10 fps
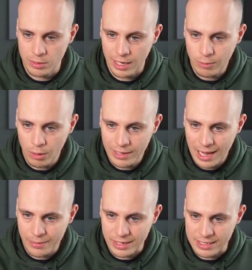Now what would
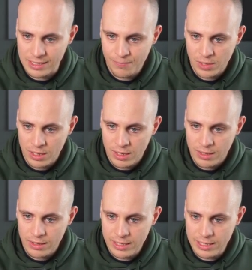happen is
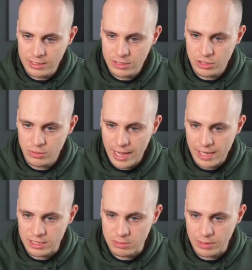these two
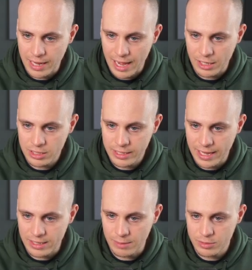edges would actually
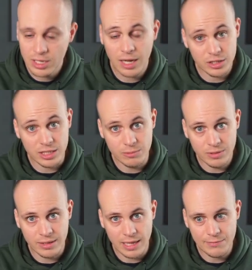end up touching,
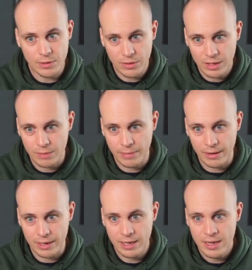wouldn't they, if you think about
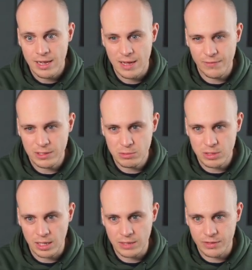it? If this was
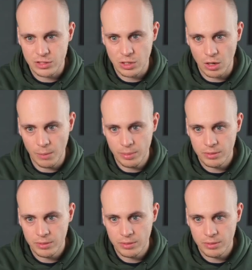kind of the top,